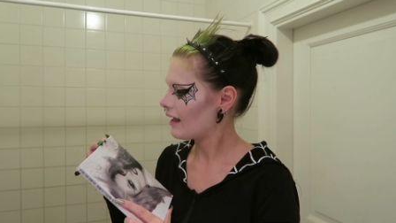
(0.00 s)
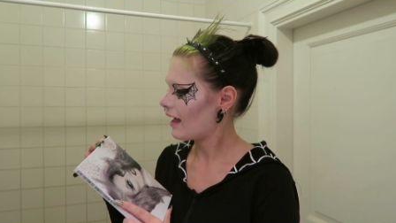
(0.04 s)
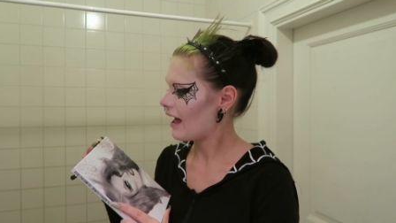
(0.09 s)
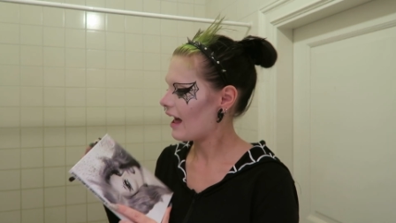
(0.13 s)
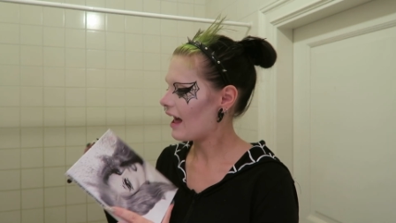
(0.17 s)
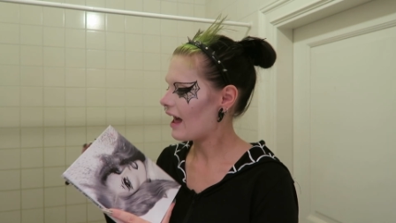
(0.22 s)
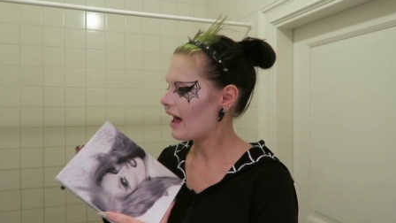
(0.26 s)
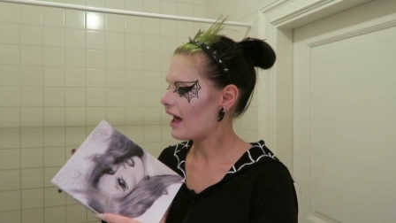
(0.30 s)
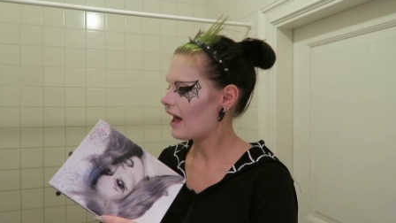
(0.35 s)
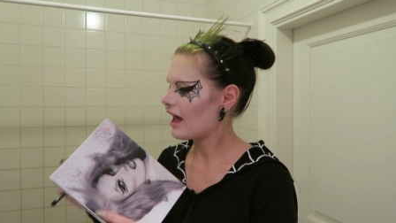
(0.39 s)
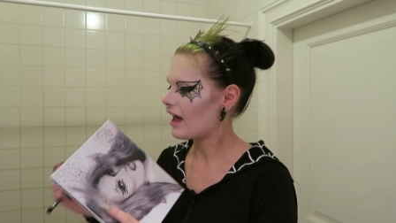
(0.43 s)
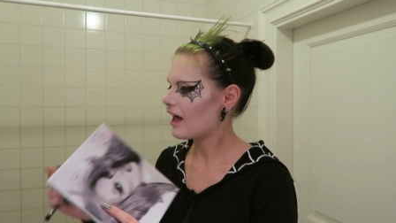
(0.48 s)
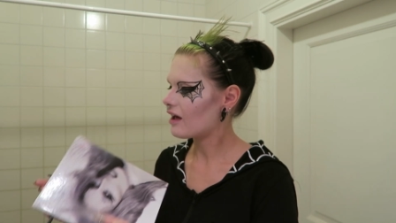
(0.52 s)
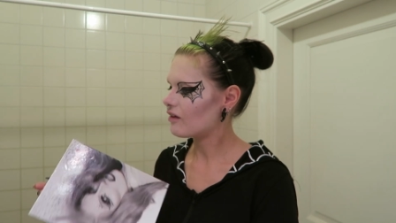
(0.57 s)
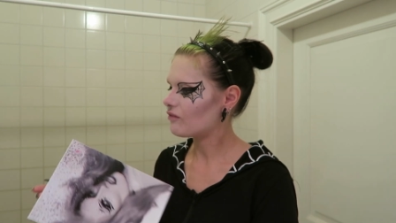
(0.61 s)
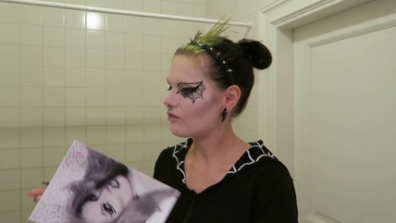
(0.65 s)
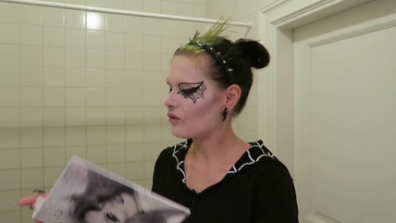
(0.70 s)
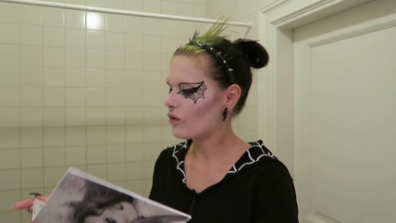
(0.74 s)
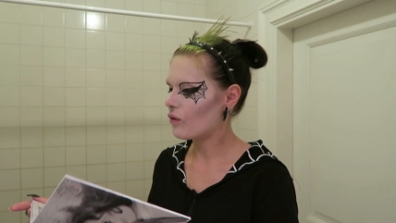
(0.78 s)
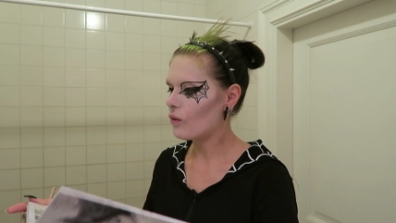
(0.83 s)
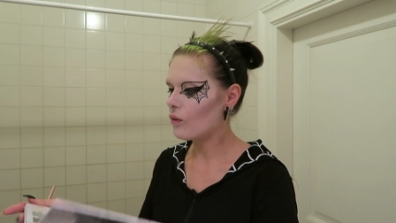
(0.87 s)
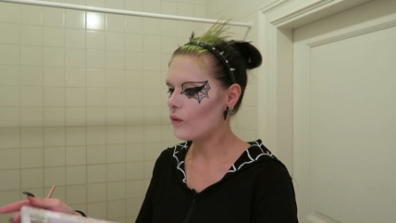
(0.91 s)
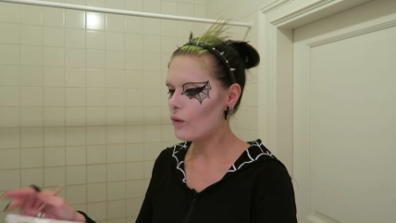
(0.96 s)

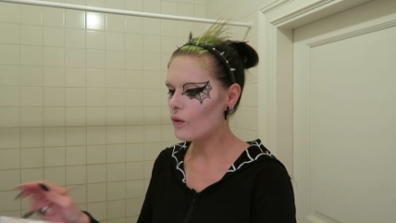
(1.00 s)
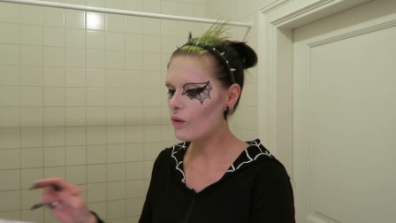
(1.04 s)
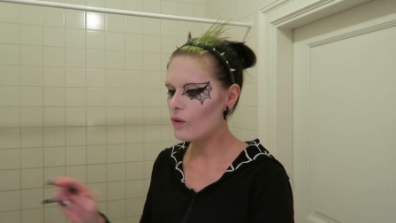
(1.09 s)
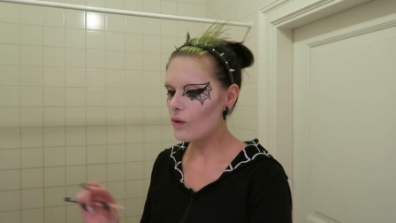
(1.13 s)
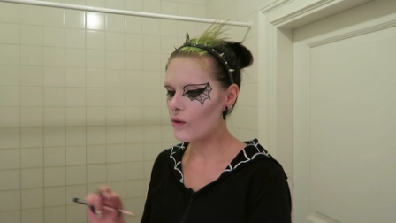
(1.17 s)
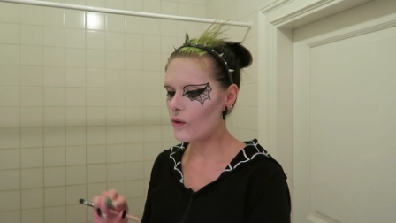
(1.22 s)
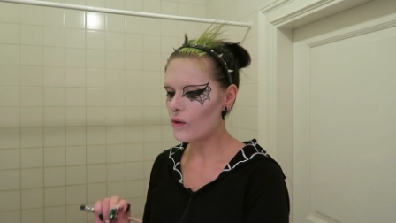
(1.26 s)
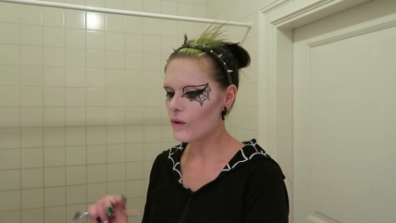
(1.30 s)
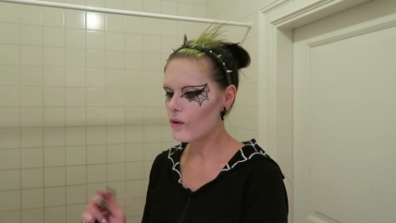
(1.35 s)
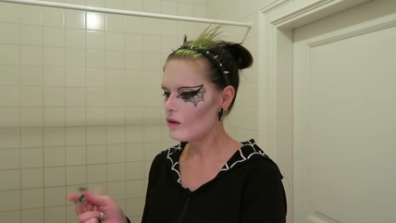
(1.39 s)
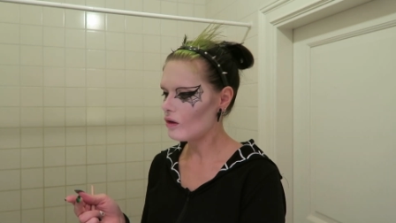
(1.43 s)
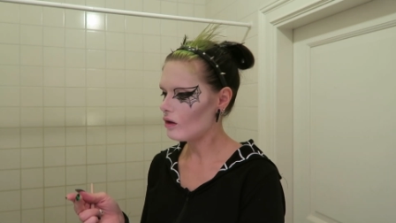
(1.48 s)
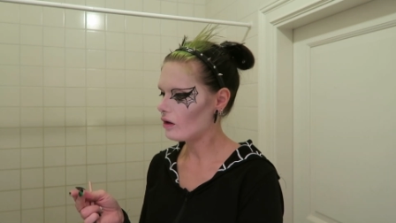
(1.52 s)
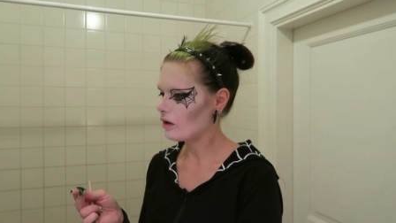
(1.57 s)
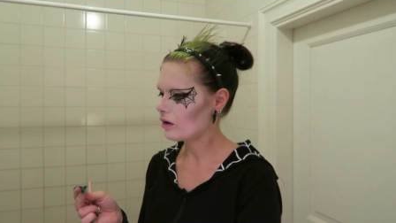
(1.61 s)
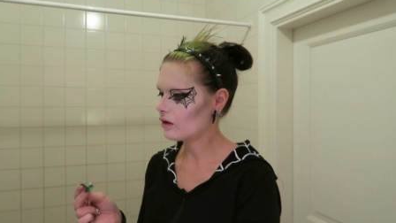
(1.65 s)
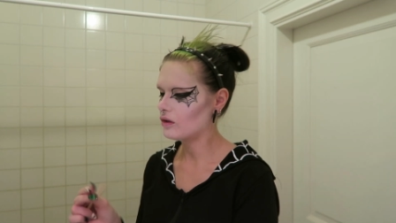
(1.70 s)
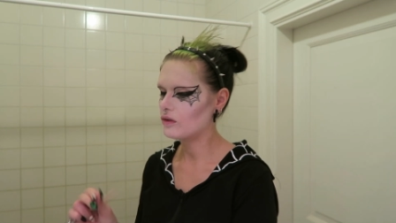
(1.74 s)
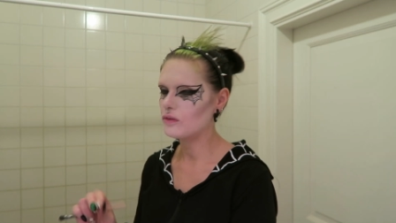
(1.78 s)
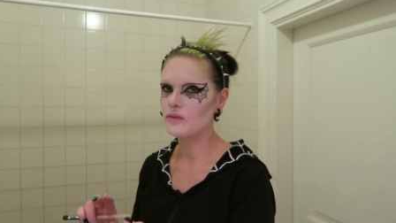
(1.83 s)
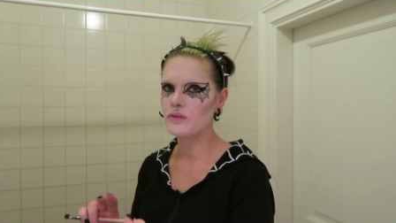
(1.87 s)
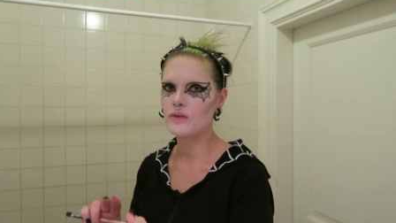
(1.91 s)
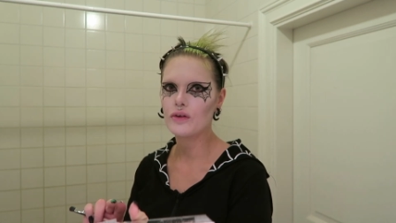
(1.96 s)
have all
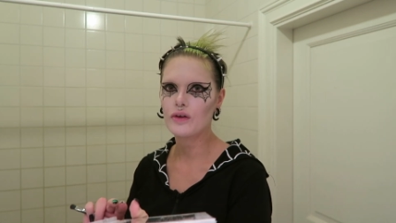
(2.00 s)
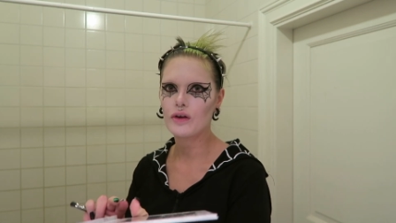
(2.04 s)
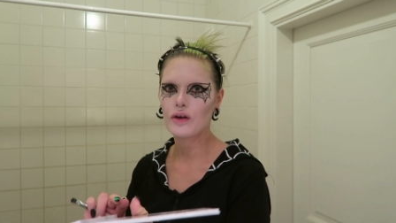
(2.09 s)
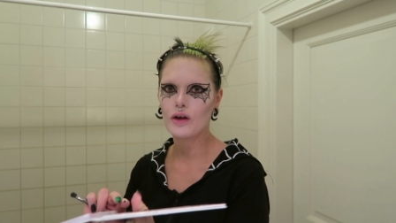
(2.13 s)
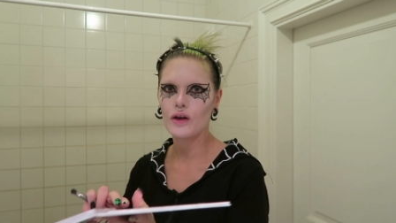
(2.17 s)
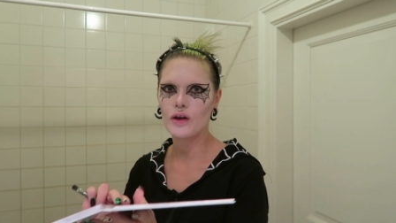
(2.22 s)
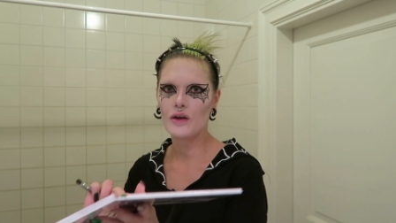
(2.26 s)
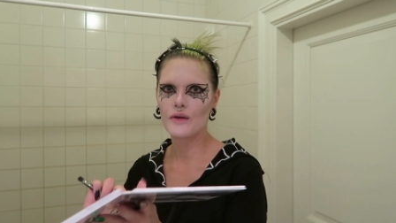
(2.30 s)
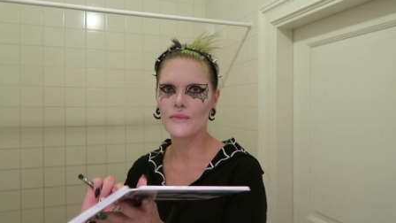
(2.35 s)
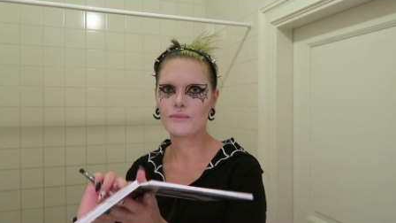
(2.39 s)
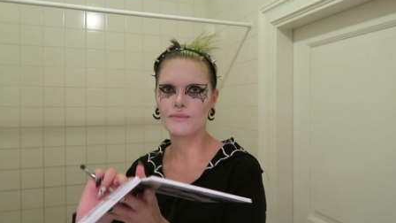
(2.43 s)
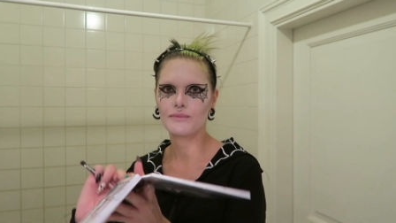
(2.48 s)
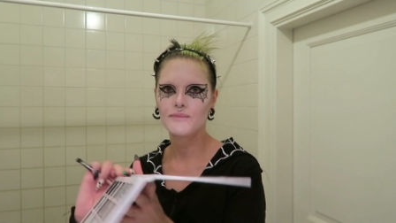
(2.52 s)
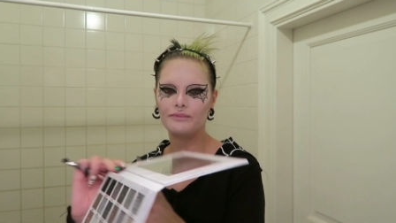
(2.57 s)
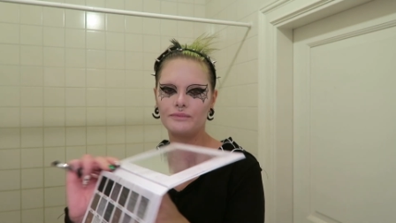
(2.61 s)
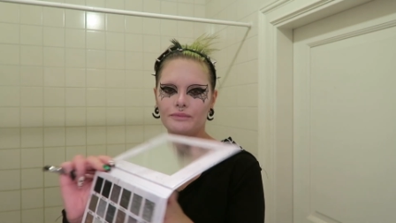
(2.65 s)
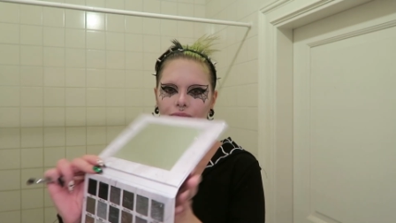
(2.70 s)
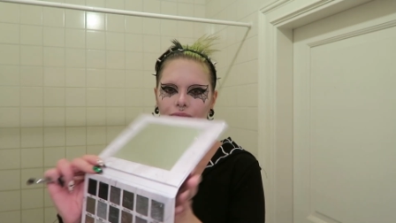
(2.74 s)
the